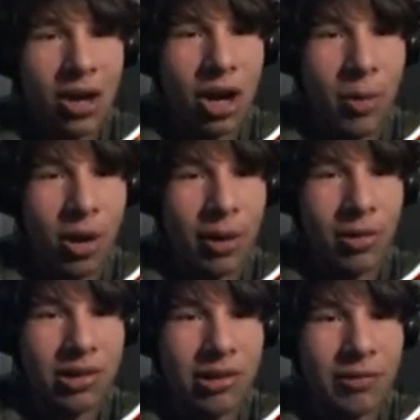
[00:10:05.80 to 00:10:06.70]
And I got another
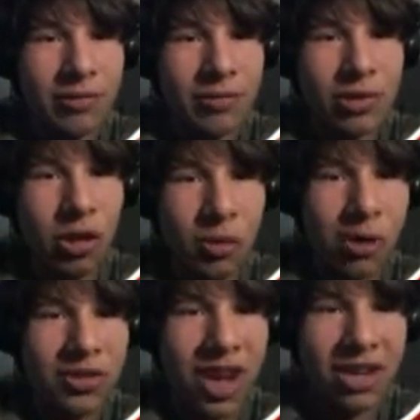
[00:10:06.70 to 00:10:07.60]
bone to pick with you.
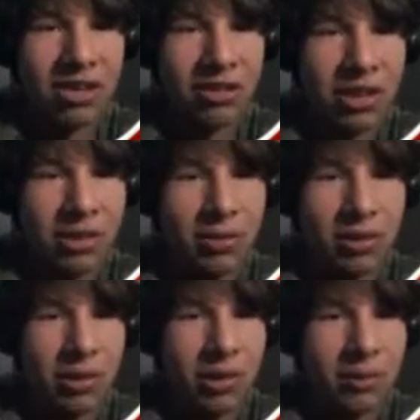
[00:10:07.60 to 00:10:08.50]
Two bones
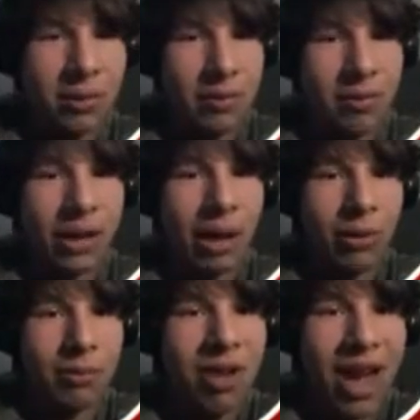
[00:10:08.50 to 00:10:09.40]
actually to pick with you.
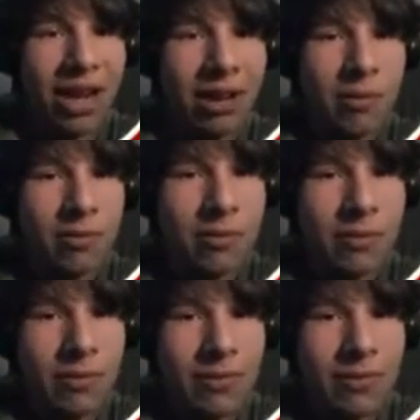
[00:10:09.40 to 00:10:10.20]
My game went back